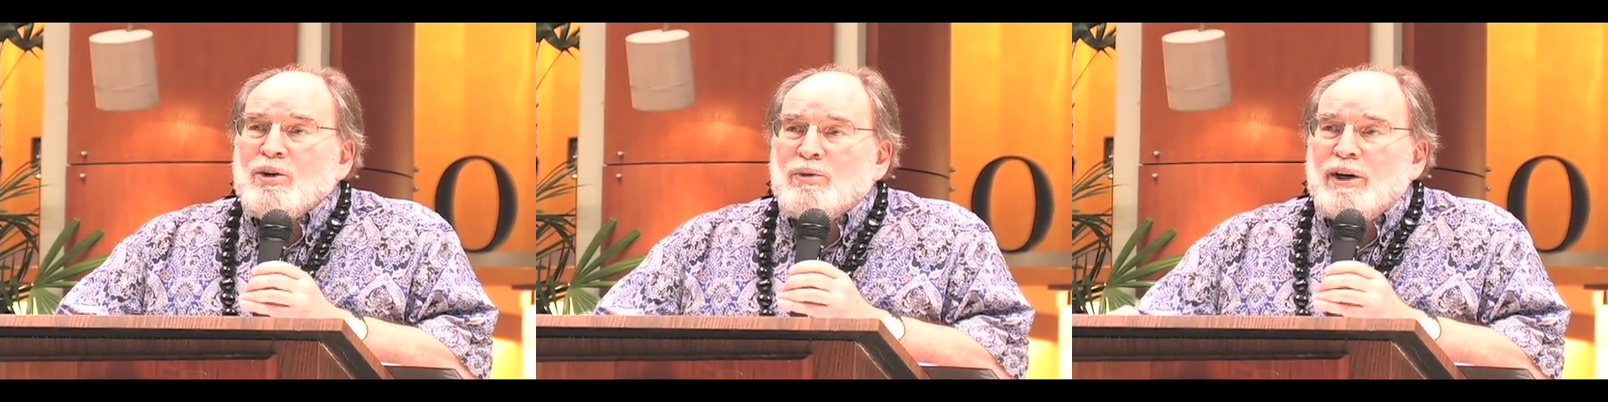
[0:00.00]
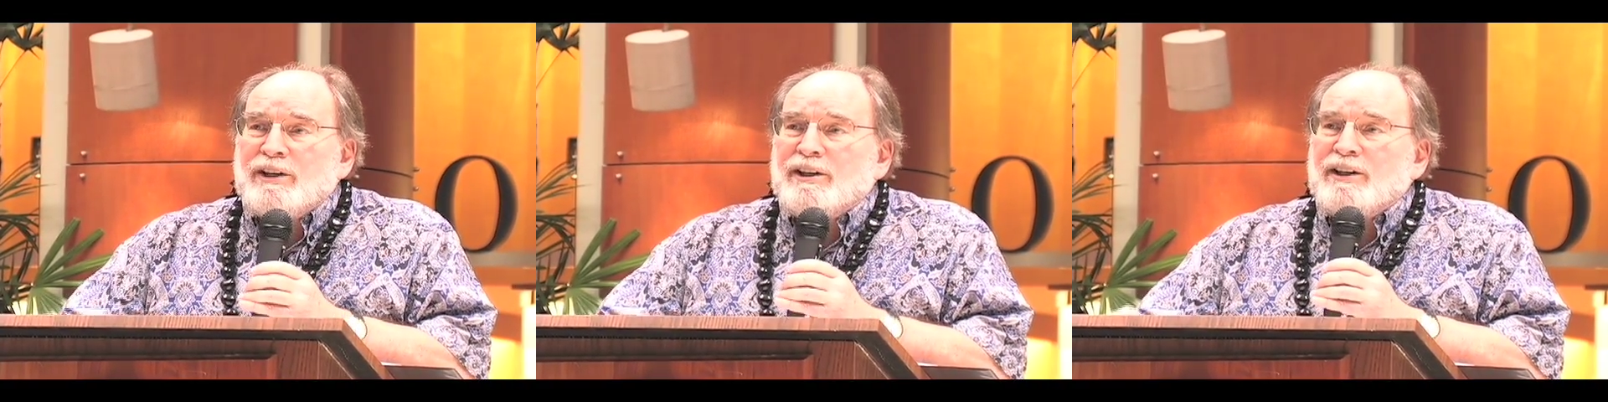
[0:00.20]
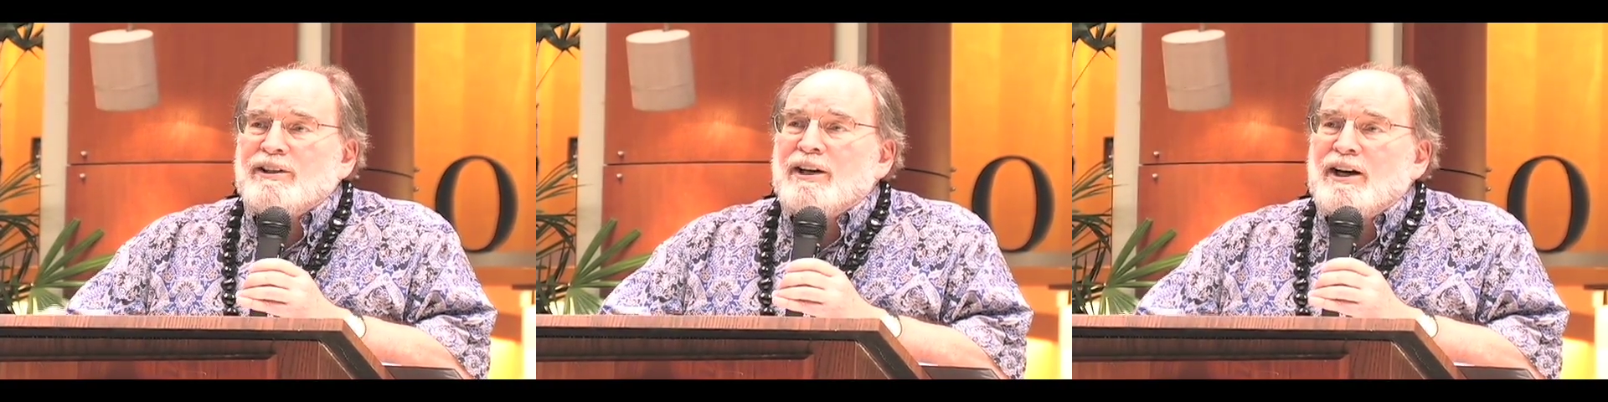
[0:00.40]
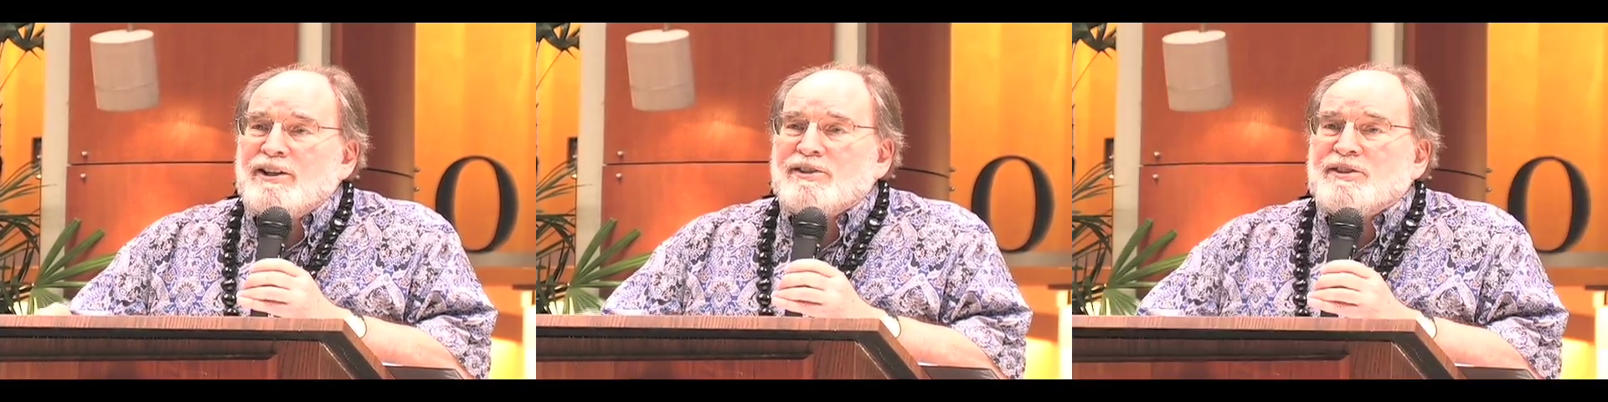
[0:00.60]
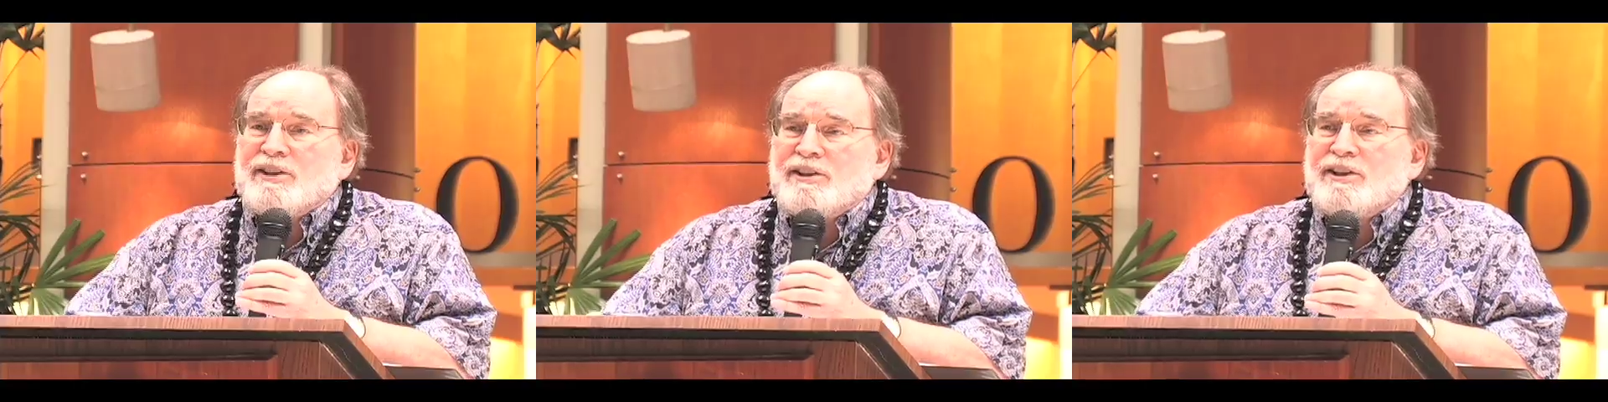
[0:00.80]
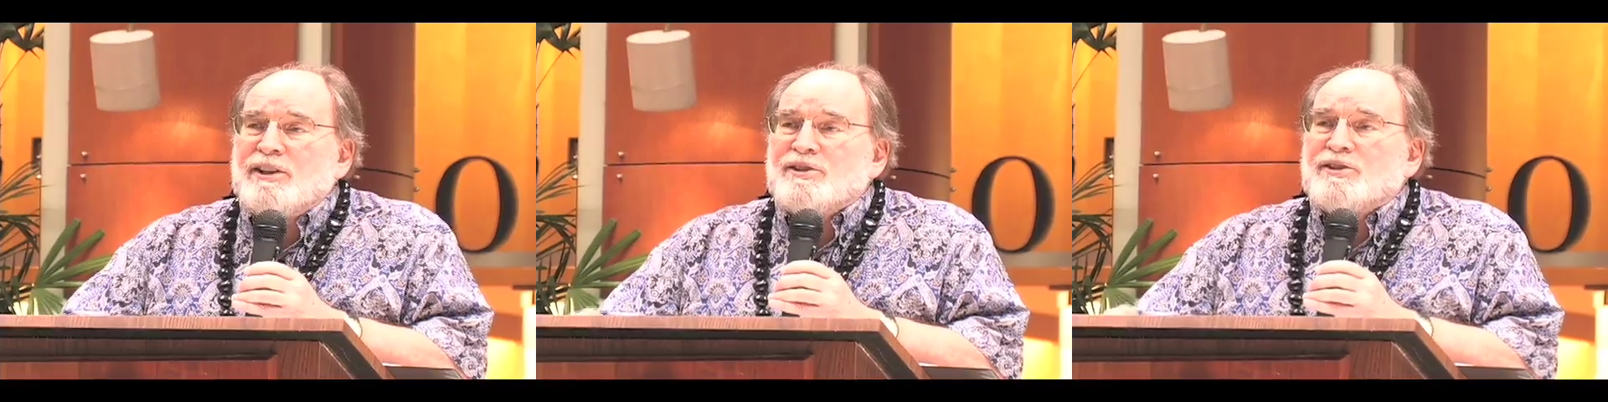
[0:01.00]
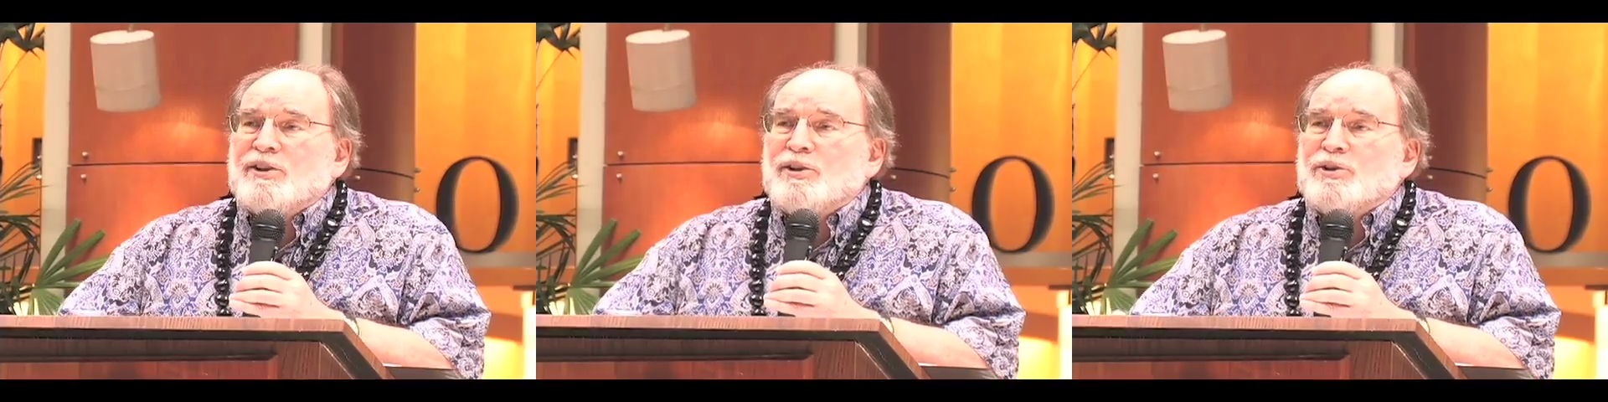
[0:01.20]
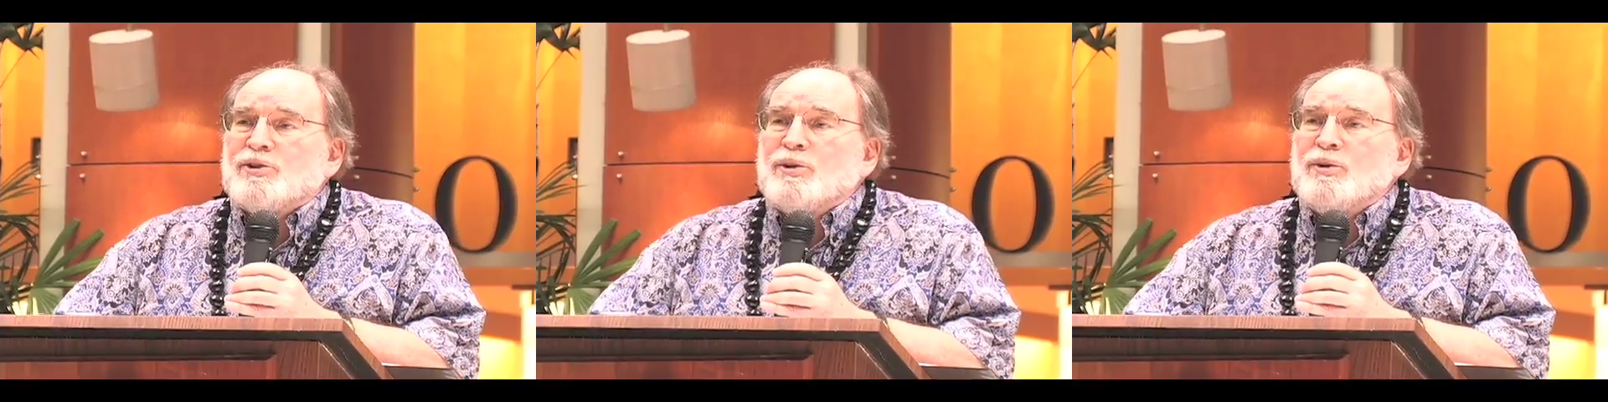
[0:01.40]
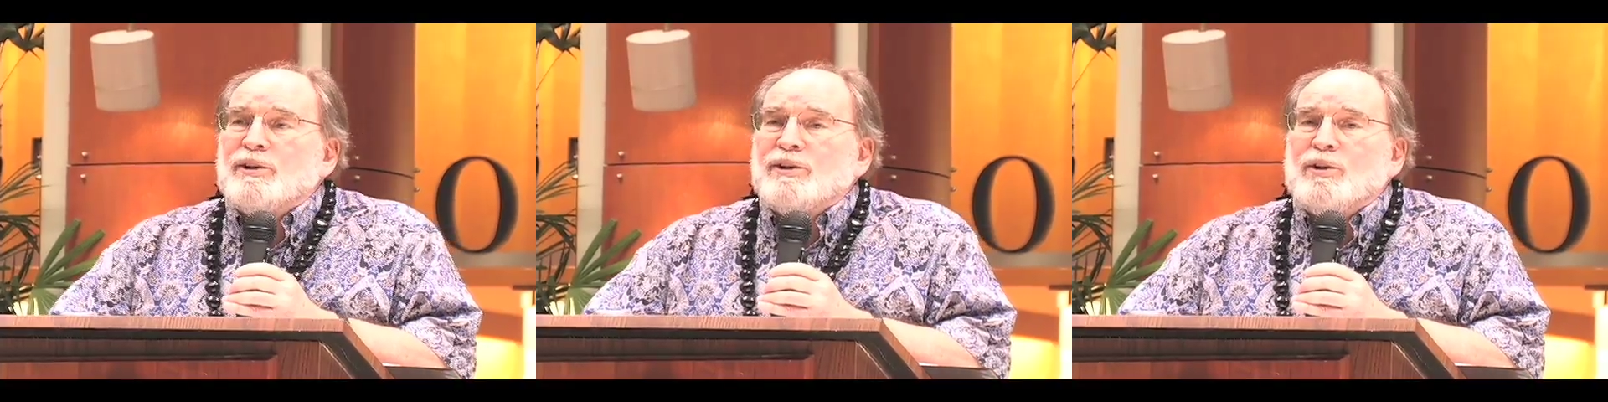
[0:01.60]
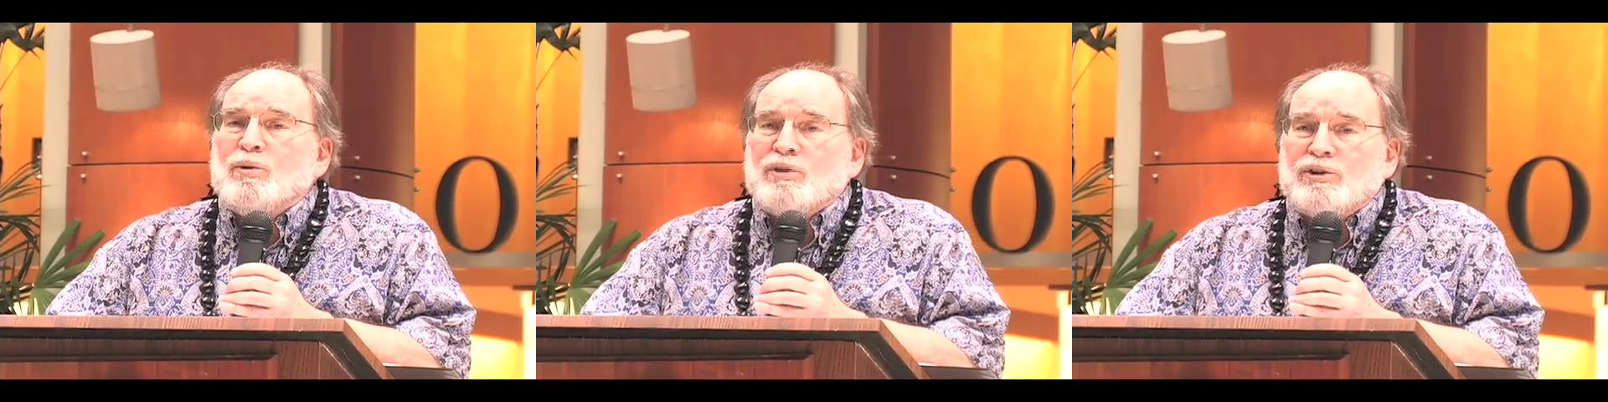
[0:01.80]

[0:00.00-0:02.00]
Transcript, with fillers: Recognize the kids that are doing the,